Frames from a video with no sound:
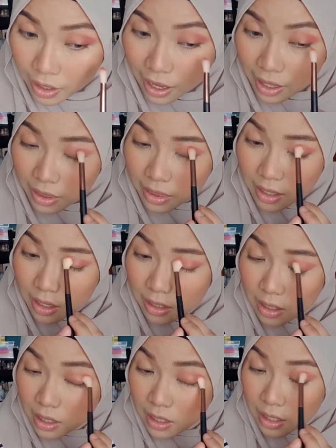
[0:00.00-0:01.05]
and
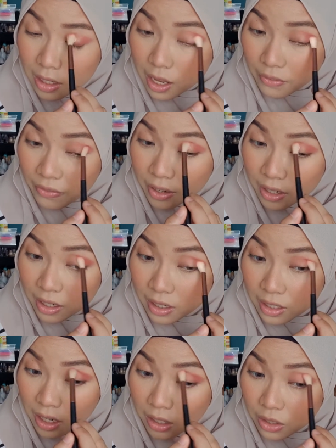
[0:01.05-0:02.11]
this definitely
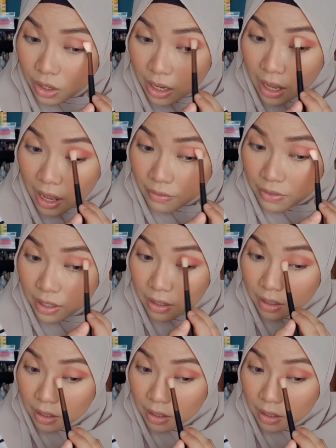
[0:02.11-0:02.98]
does not have it.